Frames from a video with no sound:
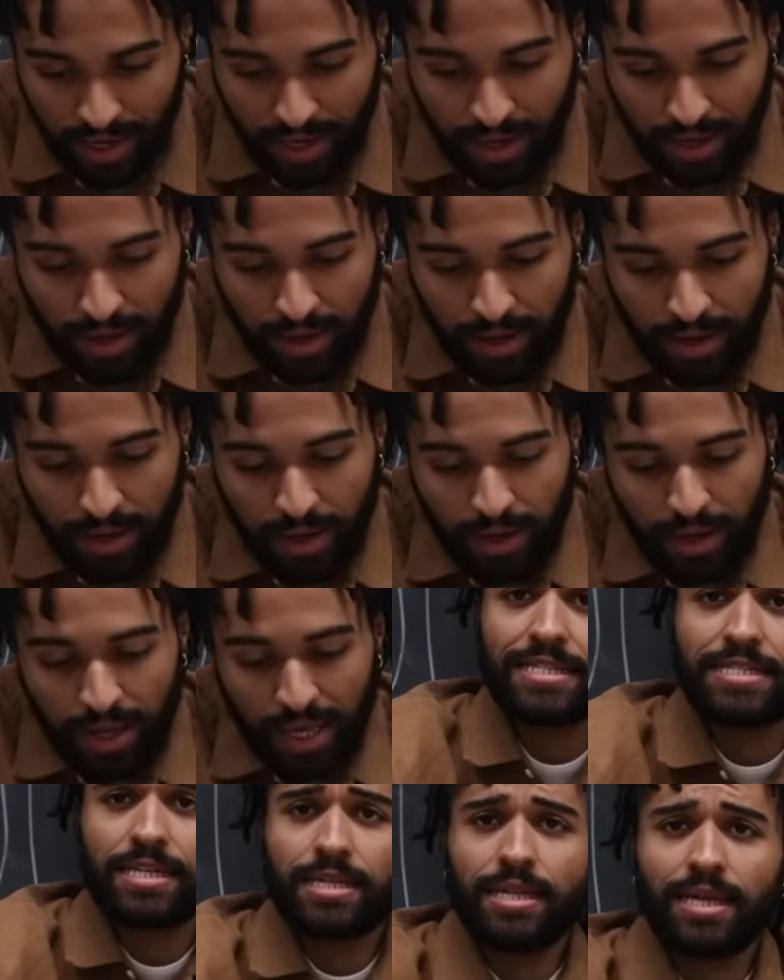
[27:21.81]
This
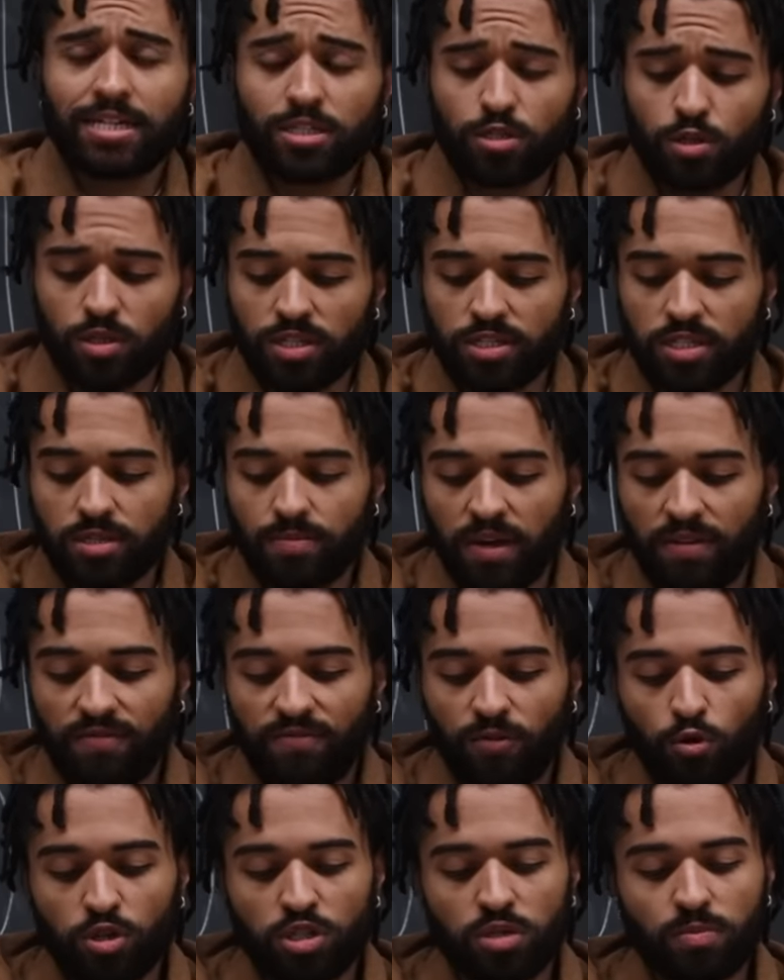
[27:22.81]
anti-intellectualism and
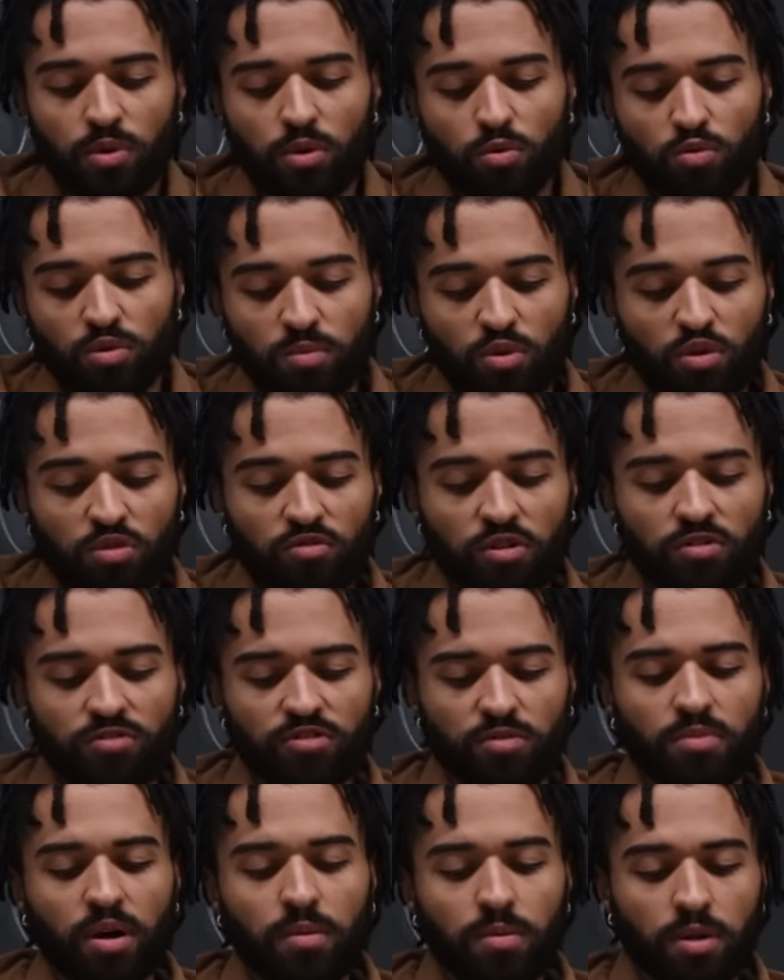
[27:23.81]
forcible removal
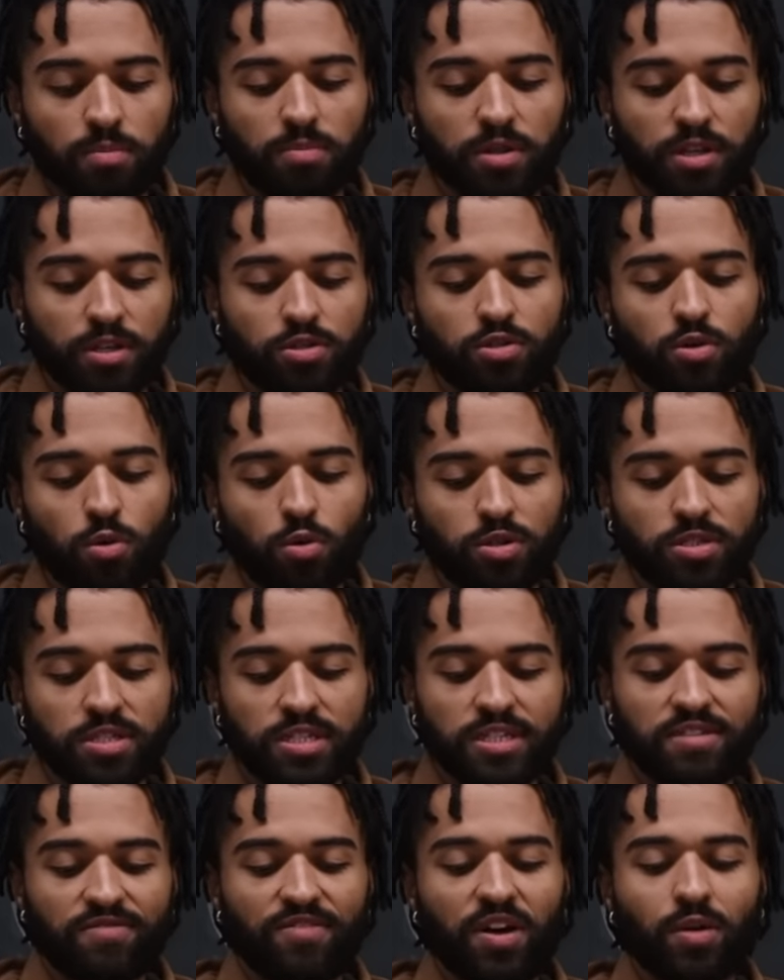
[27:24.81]
from public discourse
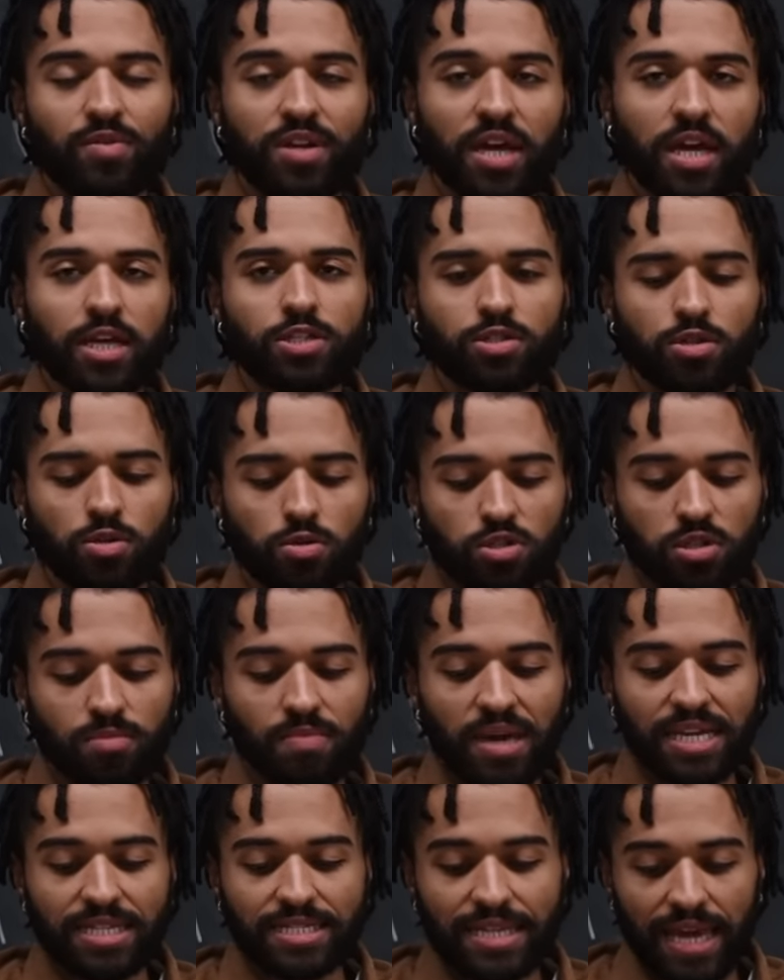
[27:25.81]
is foundational to
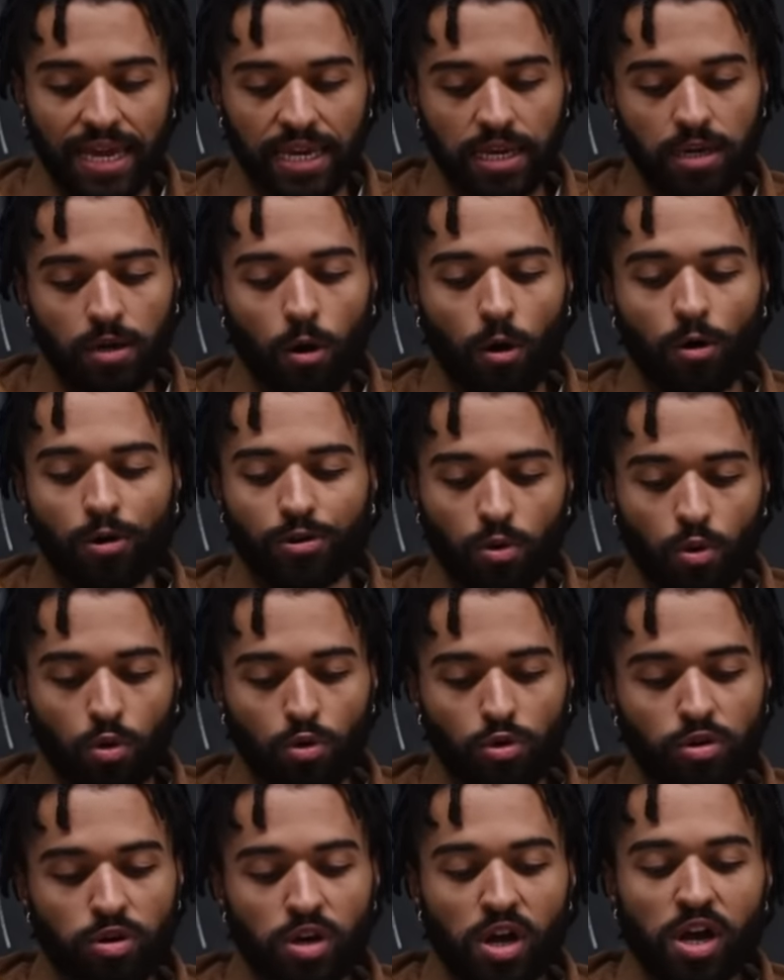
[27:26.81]
maintaining art
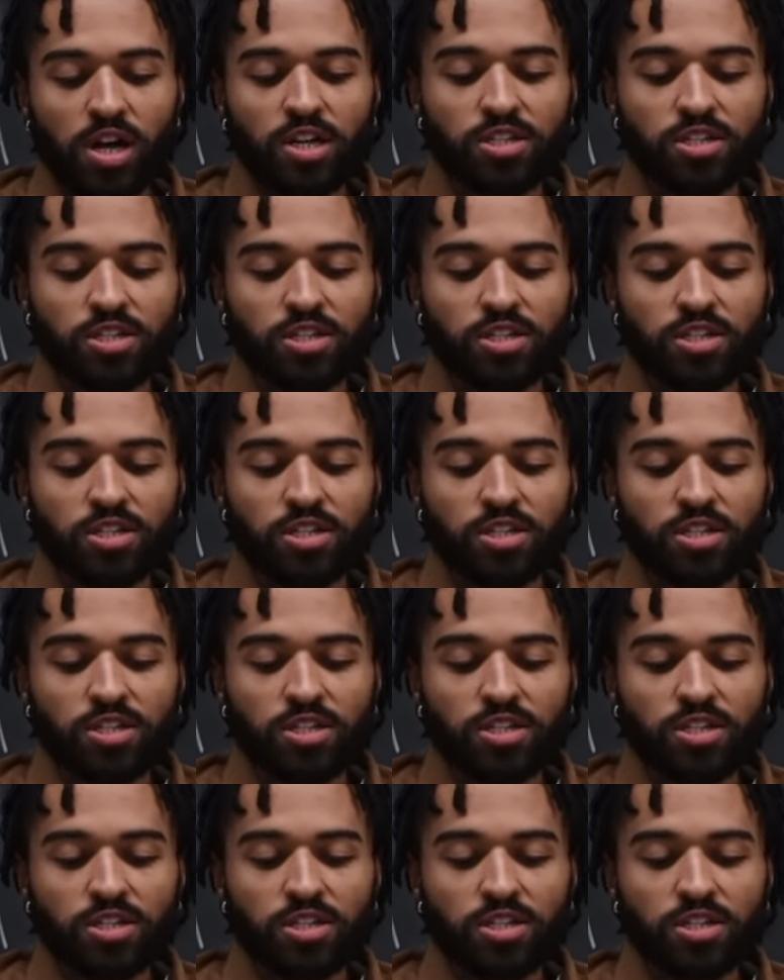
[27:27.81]
horror,